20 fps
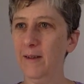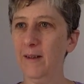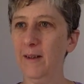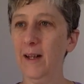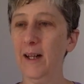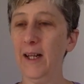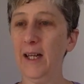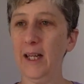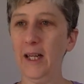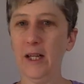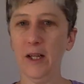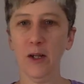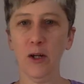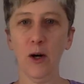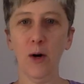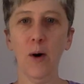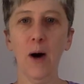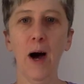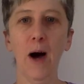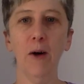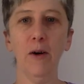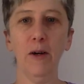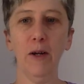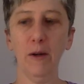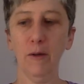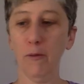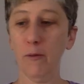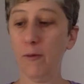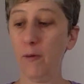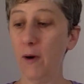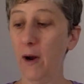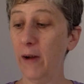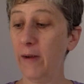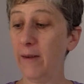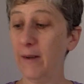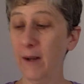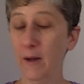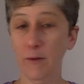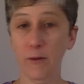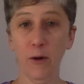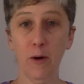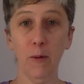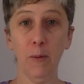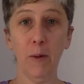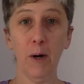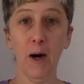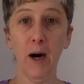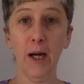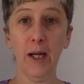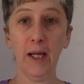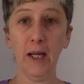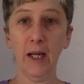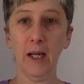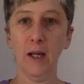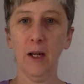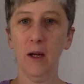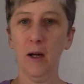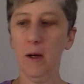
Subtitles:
letting it go out in front of your body.